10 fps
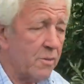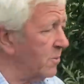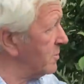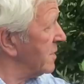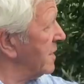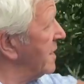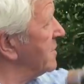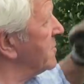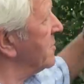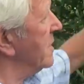Usually
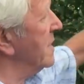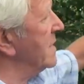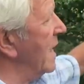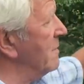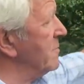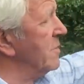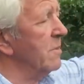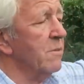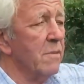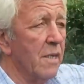this tree is
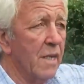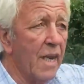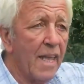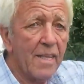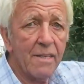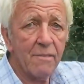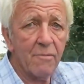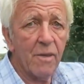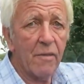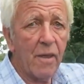absolutely
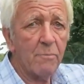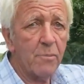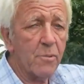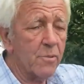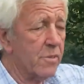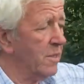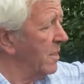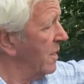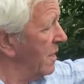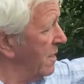laden with apples,
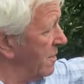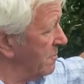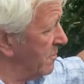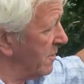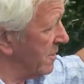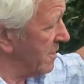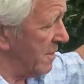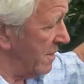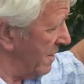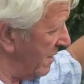but
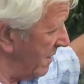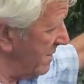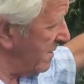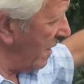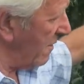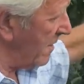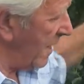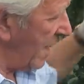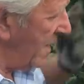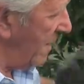there's
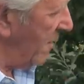hardly any